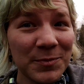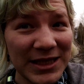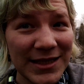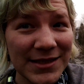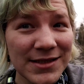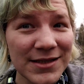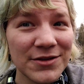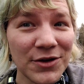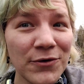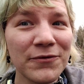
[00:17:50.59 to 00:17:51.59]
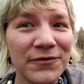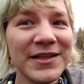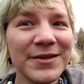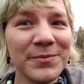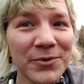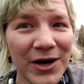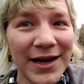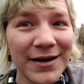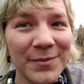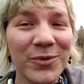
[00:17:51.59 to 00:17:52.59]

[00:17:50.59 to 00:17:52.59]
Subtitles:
peas, don't feed them bread.